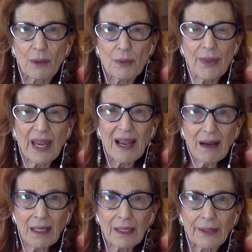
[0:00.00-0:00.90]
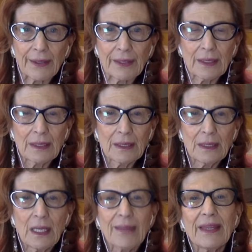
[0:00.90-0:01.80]
who they are.
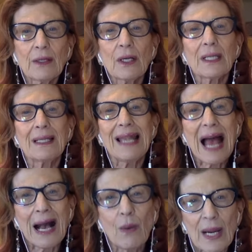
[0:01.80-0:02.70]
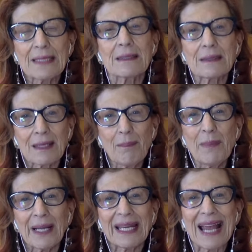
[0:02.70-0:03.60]
They're allowing
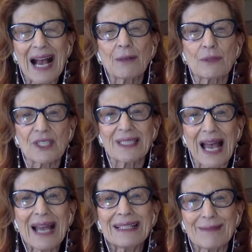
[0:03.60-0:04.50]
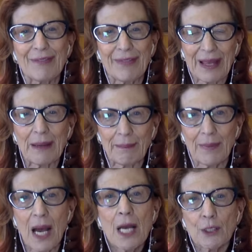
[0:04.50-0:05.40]
somebody outside of
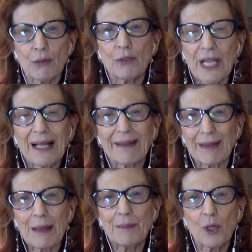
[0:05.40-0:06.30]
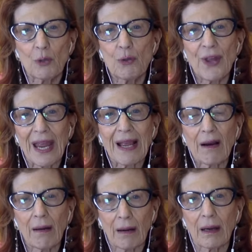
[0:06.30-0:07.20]
them to tell them who they
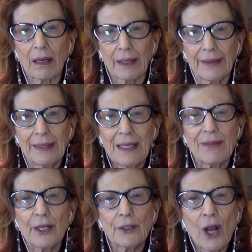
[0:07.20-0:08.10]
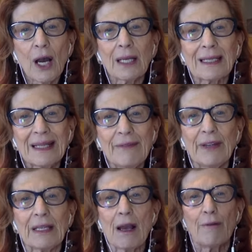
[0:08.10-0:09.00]
are. They're not
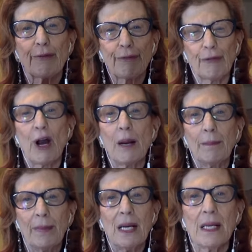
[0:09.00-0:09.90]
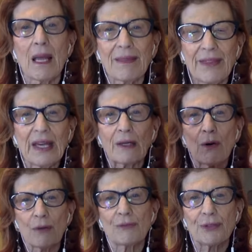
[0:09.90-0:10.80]
living from their
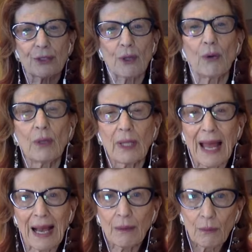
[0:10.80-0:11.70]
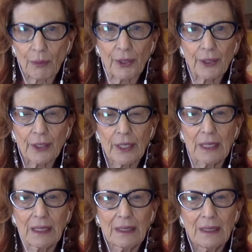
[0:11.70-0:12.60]
own soul outward.
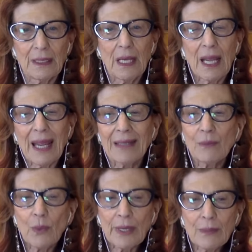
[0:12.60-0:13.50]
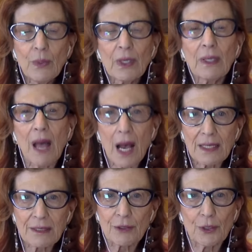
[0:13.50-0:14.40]
And when we're
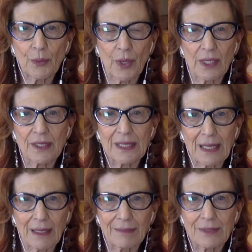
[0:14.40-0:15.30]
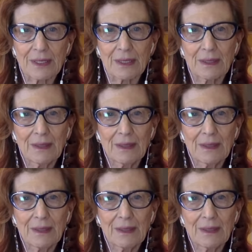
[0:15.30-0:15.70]
lost to ourselves,